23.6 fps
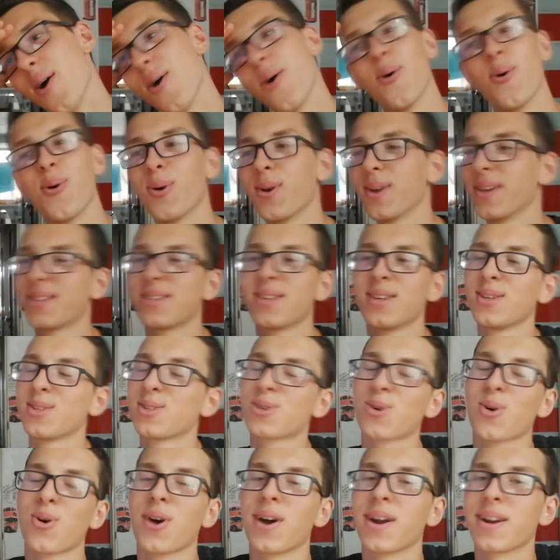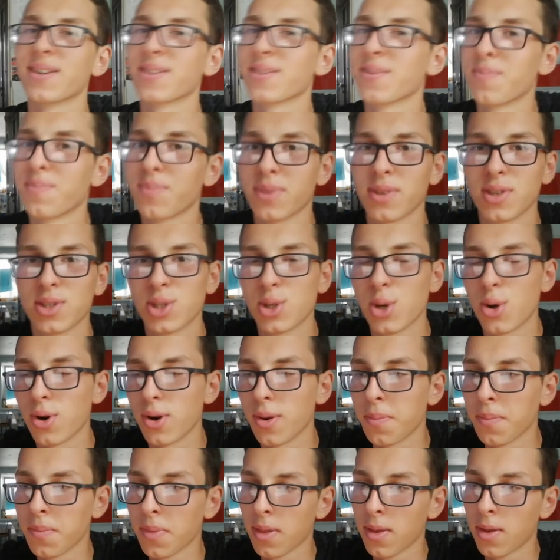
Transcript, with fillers: oh, it's, it's so hard. Mm, sorry.